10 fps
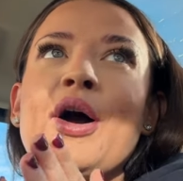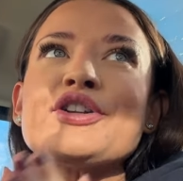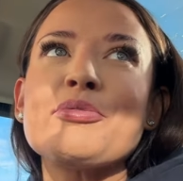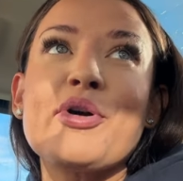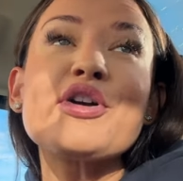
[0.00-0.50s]

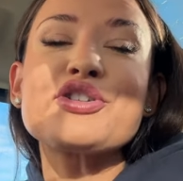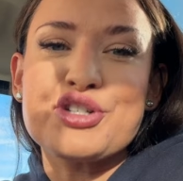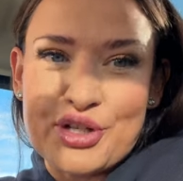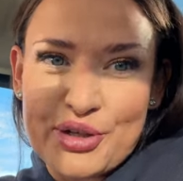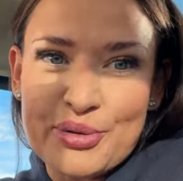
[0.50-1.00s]
tomorrow's
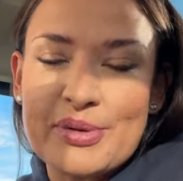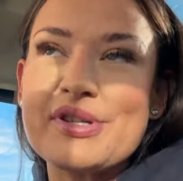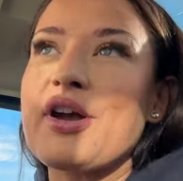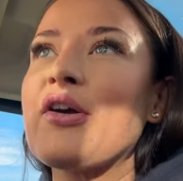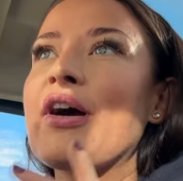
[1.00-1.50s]
shoot.
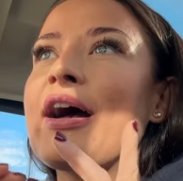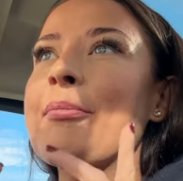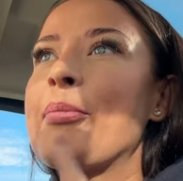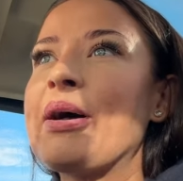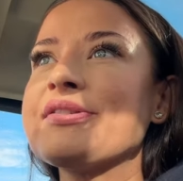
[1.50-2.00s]
So I'm
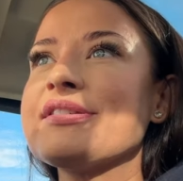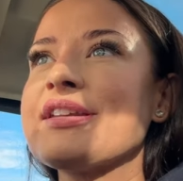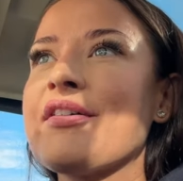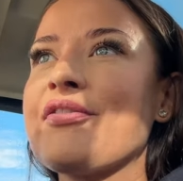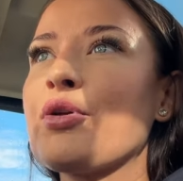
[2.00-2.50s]
about to
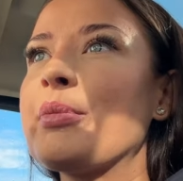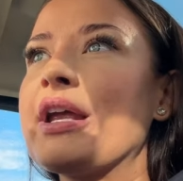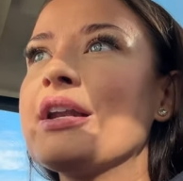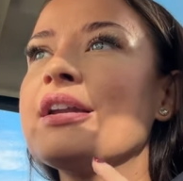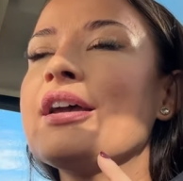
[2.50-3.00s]
start
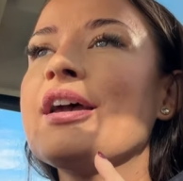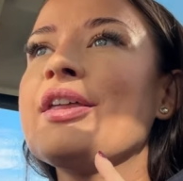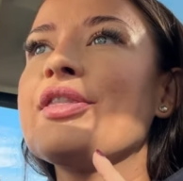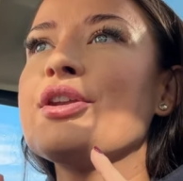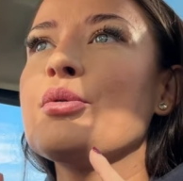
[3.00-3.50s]
filming
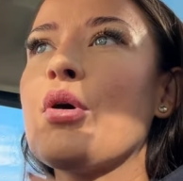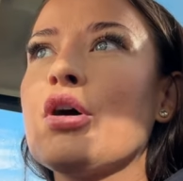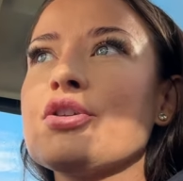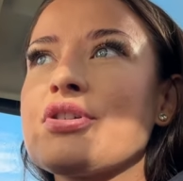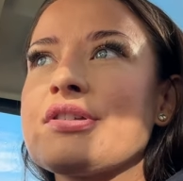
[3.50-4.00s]
the new all
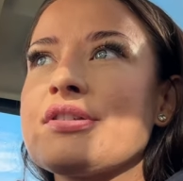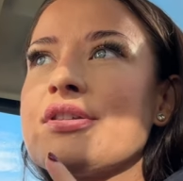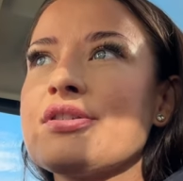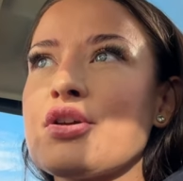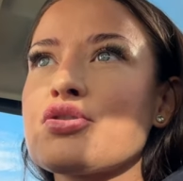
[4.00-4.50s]
the dresses and the
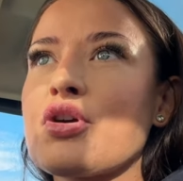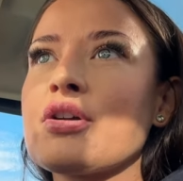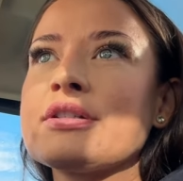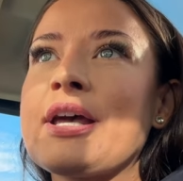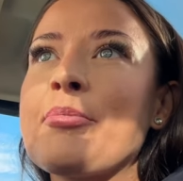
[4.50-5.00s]
social
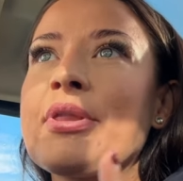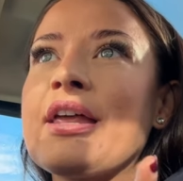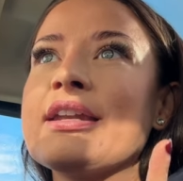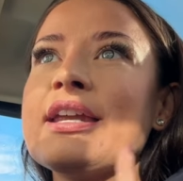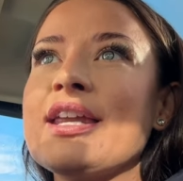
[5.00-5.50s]
content, but
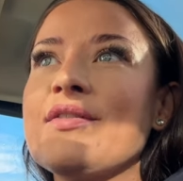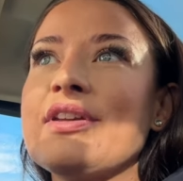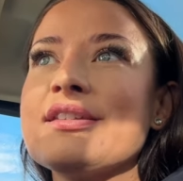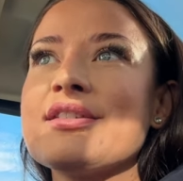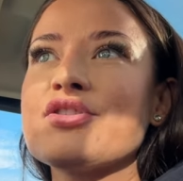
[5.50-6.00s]
then
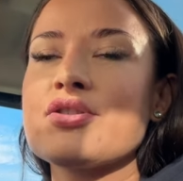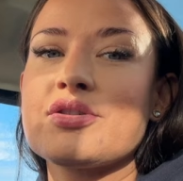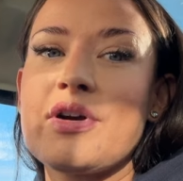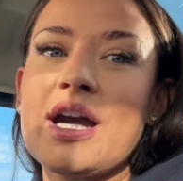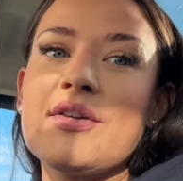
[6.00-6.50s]
Evie's just
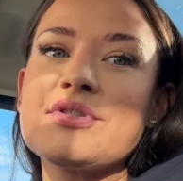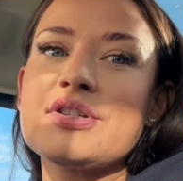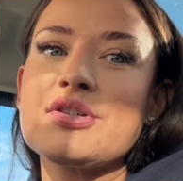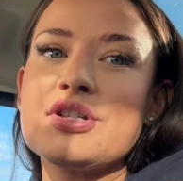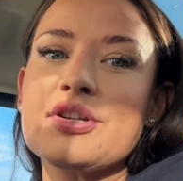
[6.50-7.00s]
arrived,
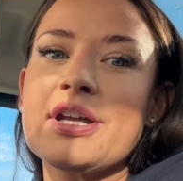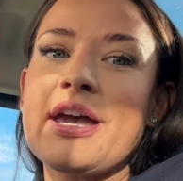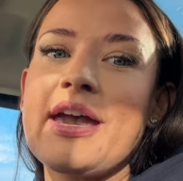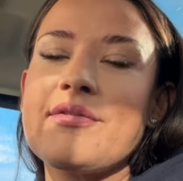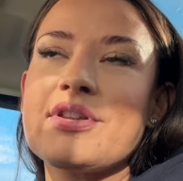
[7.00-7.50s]
so she's gonna
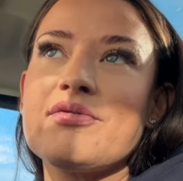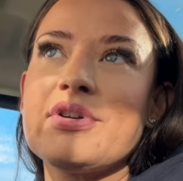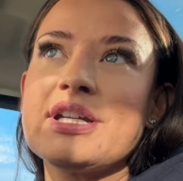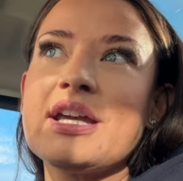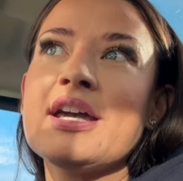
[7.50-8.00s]
get everything
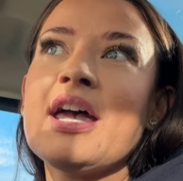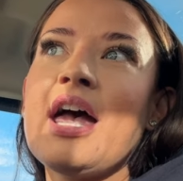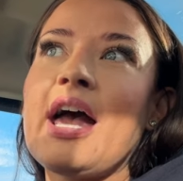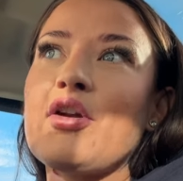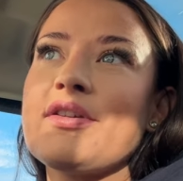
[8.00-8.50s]
ready
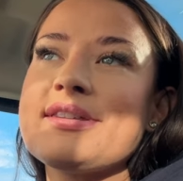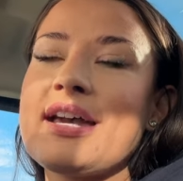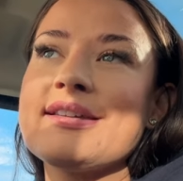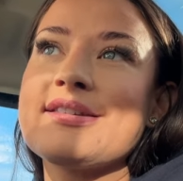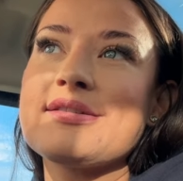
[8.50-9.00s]
and all the
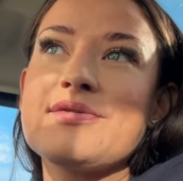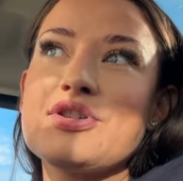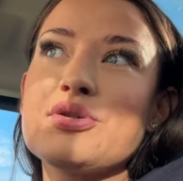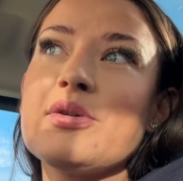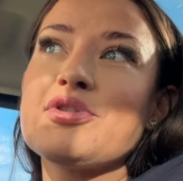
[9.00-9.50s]
sizes for
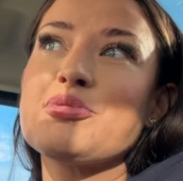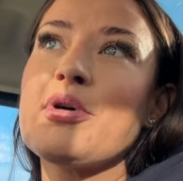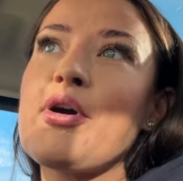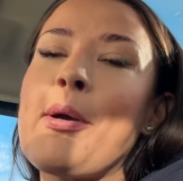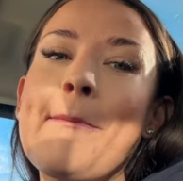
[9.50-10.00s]
Julie for
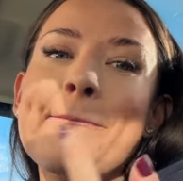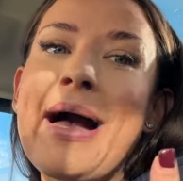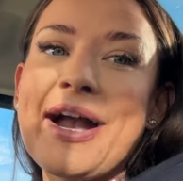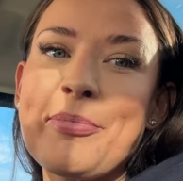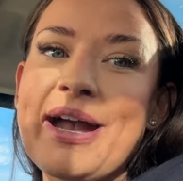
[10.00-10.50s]
tomorrow.
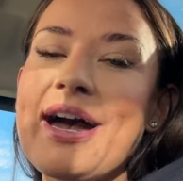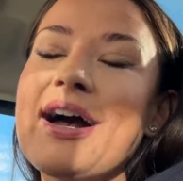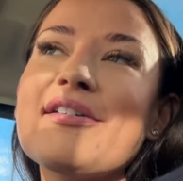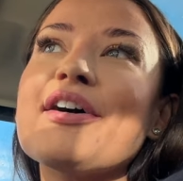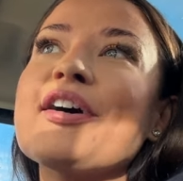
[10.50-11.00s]
Pack my
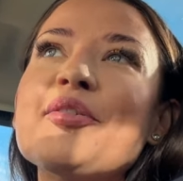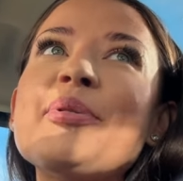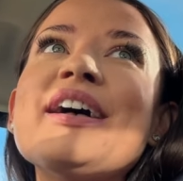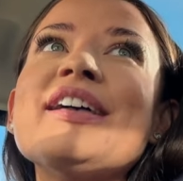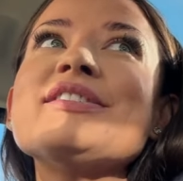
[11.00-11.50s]
car up
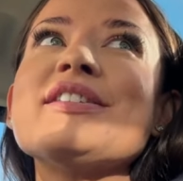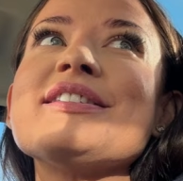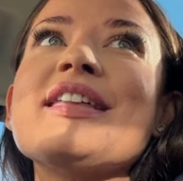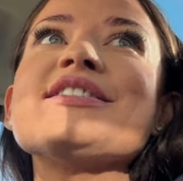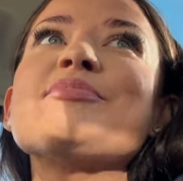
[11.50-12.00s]
so that
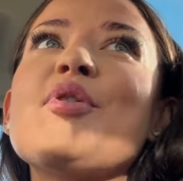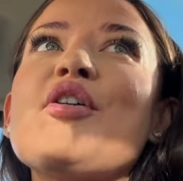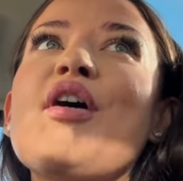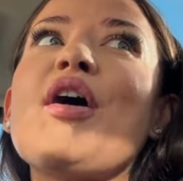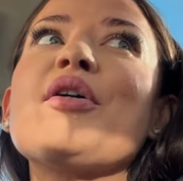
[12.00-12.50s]
then
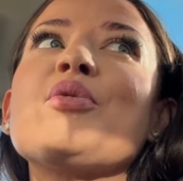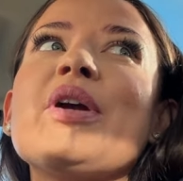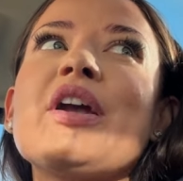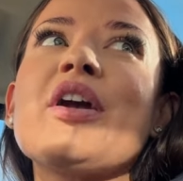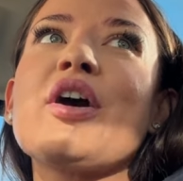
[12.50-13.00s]
tomorrow we
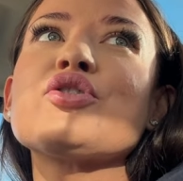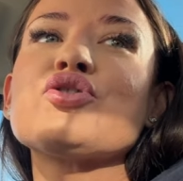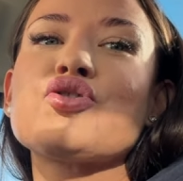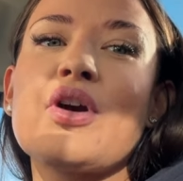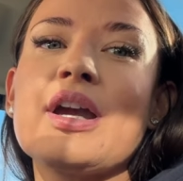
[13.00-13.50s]
can go
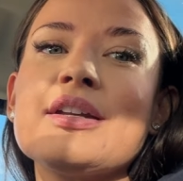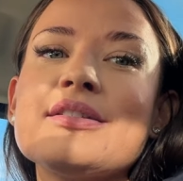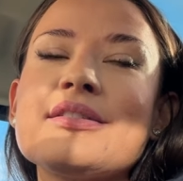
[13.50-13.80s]
straight